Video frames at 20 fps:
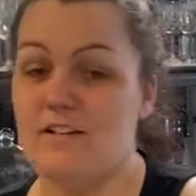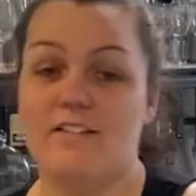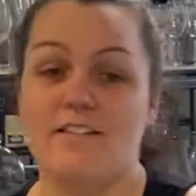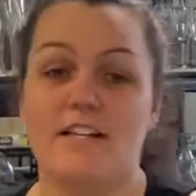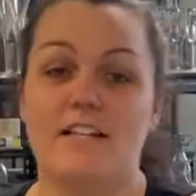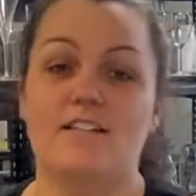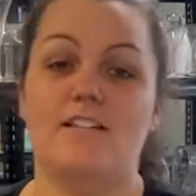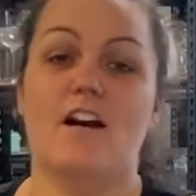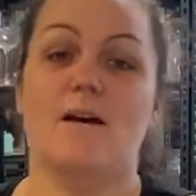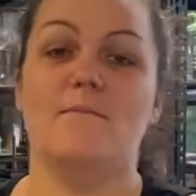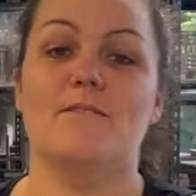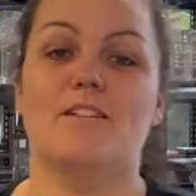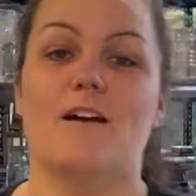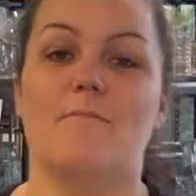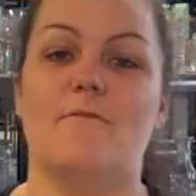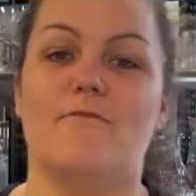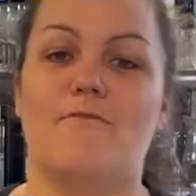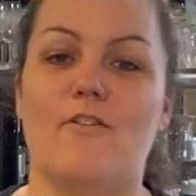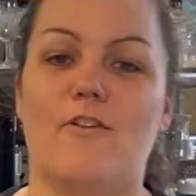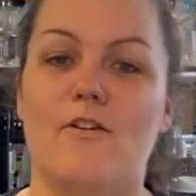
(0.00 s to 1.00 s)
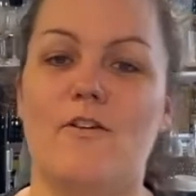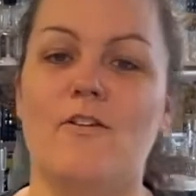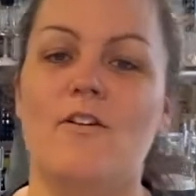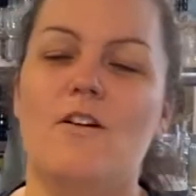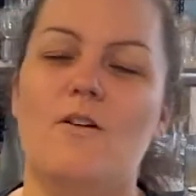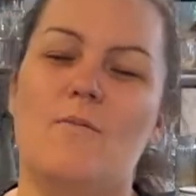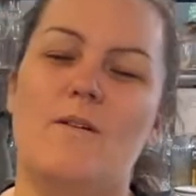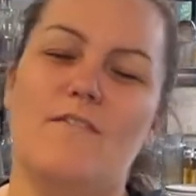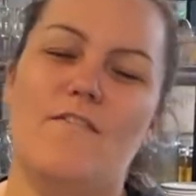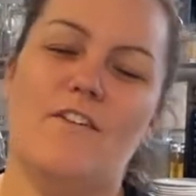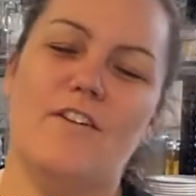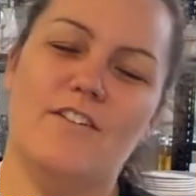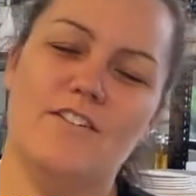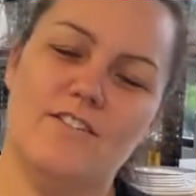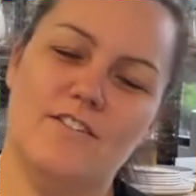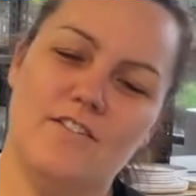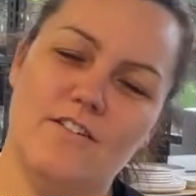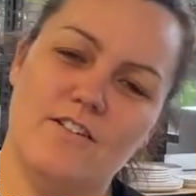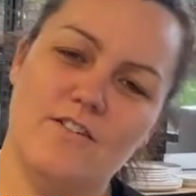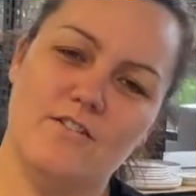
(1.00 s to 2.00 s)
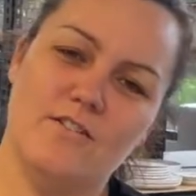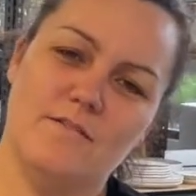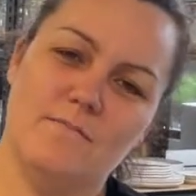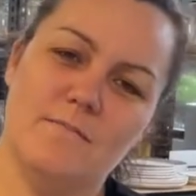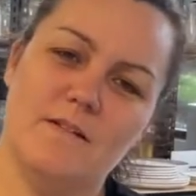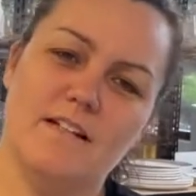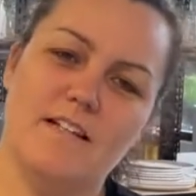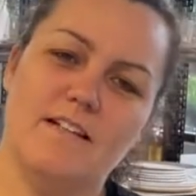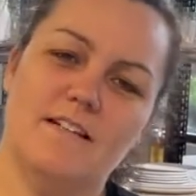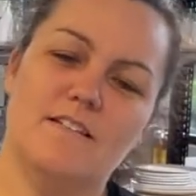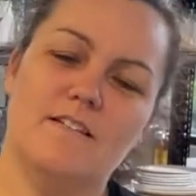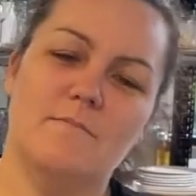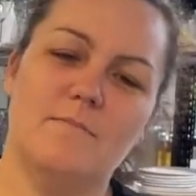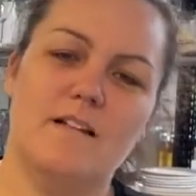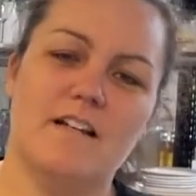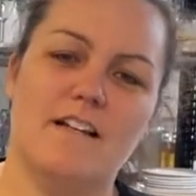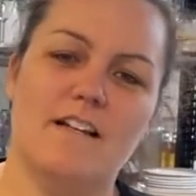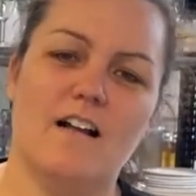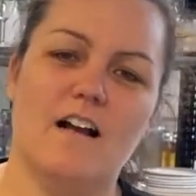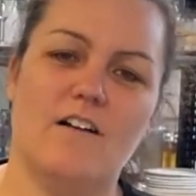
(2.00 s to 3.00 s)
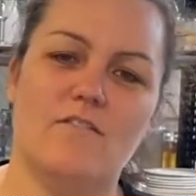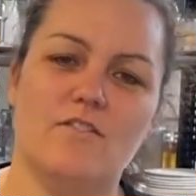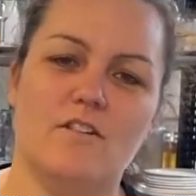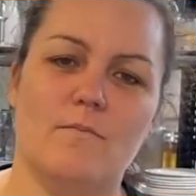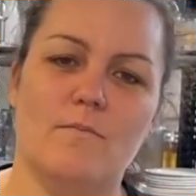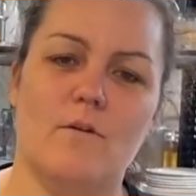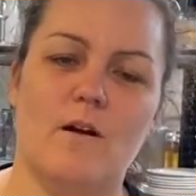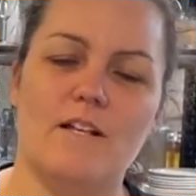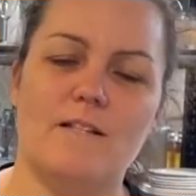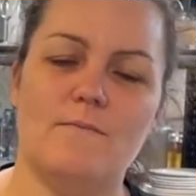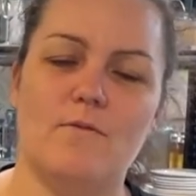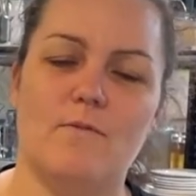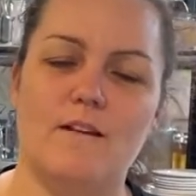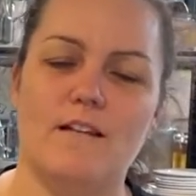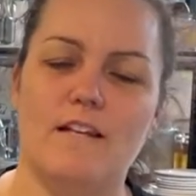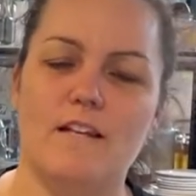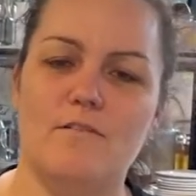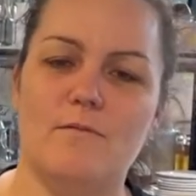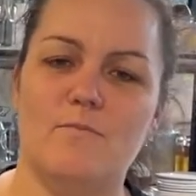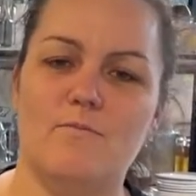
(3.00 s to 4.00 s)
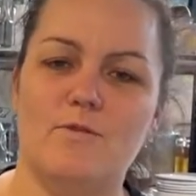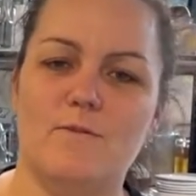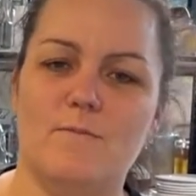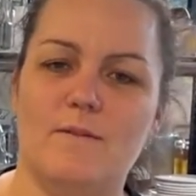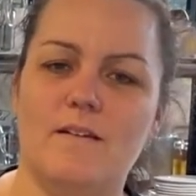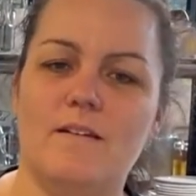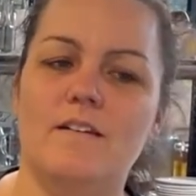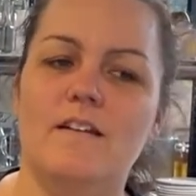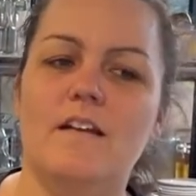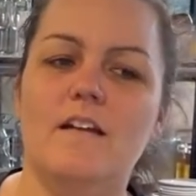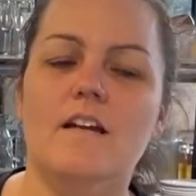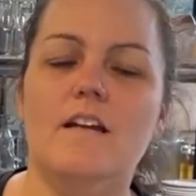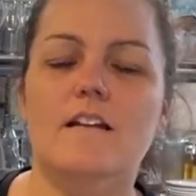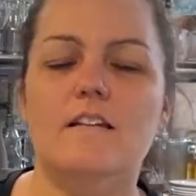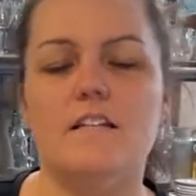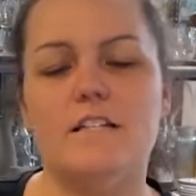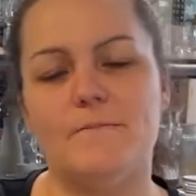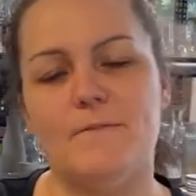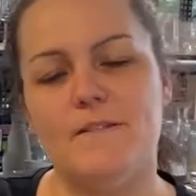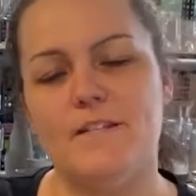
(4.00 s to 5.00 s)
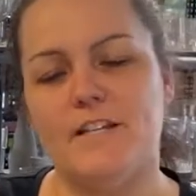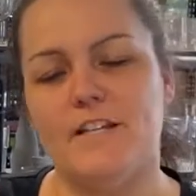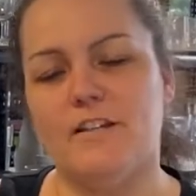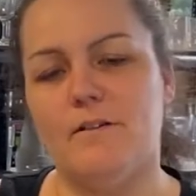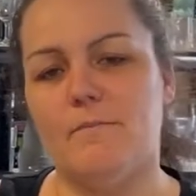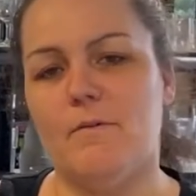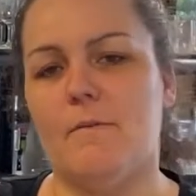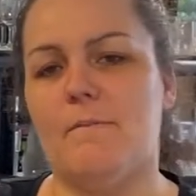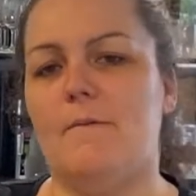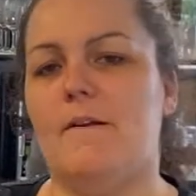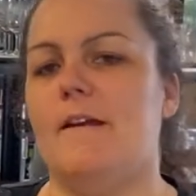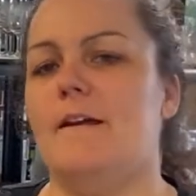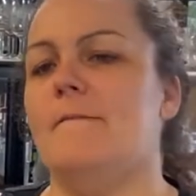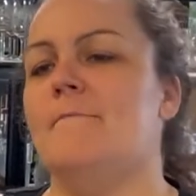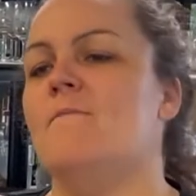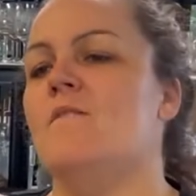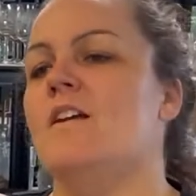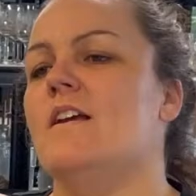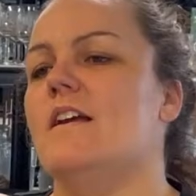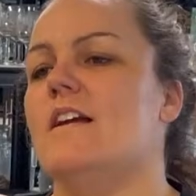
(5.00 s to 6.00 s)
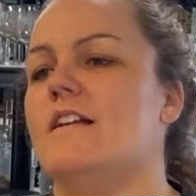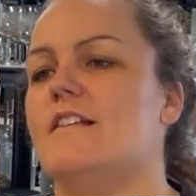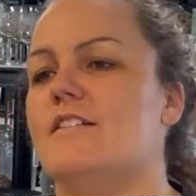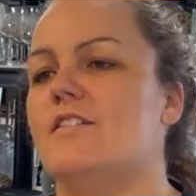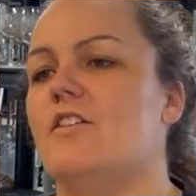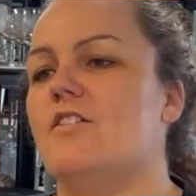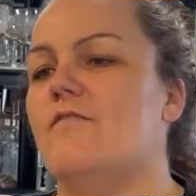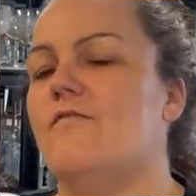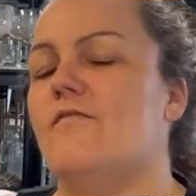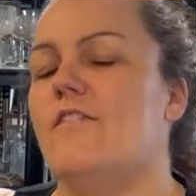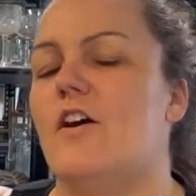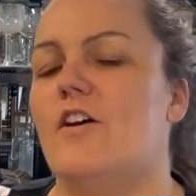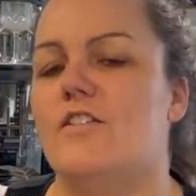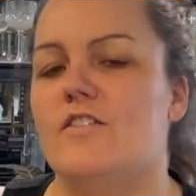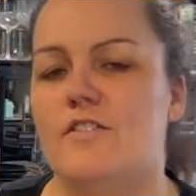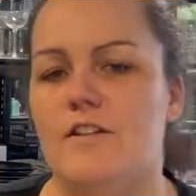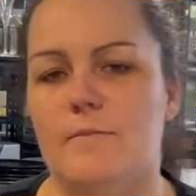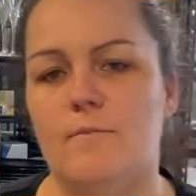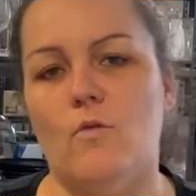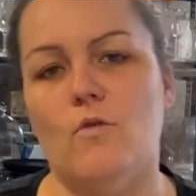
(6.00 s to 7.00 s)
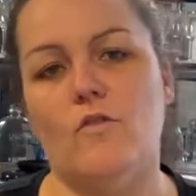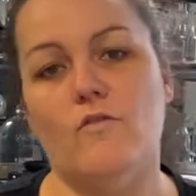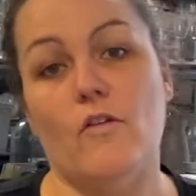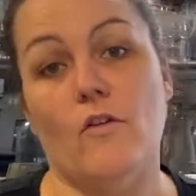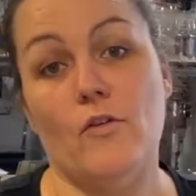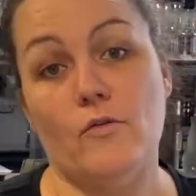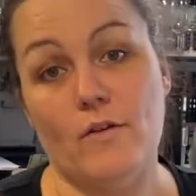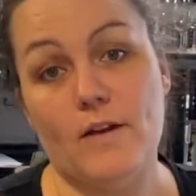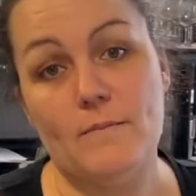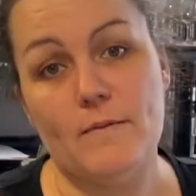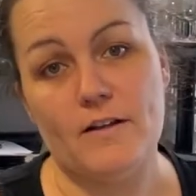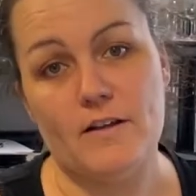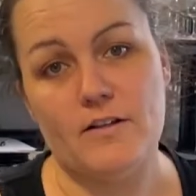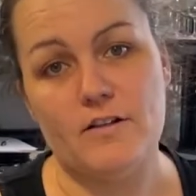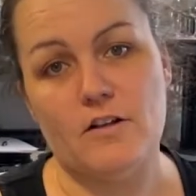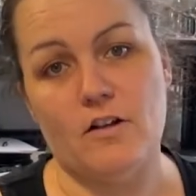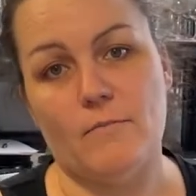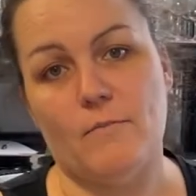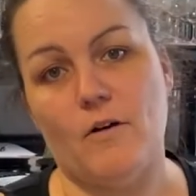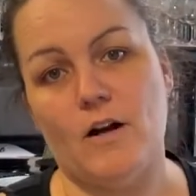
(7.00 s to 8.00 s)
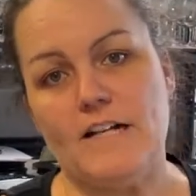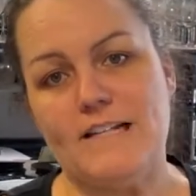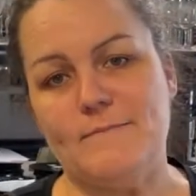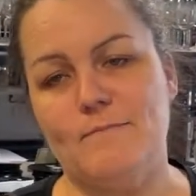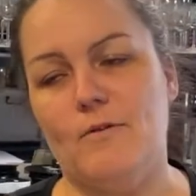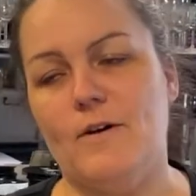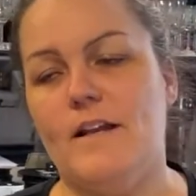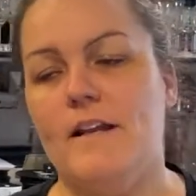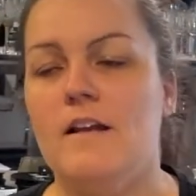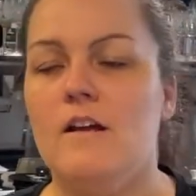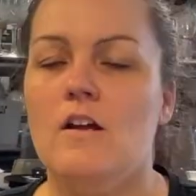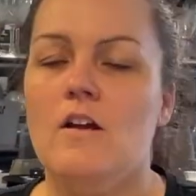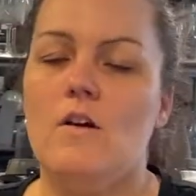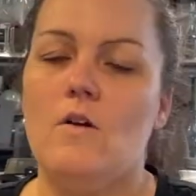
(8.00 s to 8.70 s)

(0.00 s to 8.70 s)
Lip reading: I've said time and time before, we focus on the sort of $1 million to $1.5 million price point here in Brisbane. This particular property, it's sort of focusing more on the $3 million price point.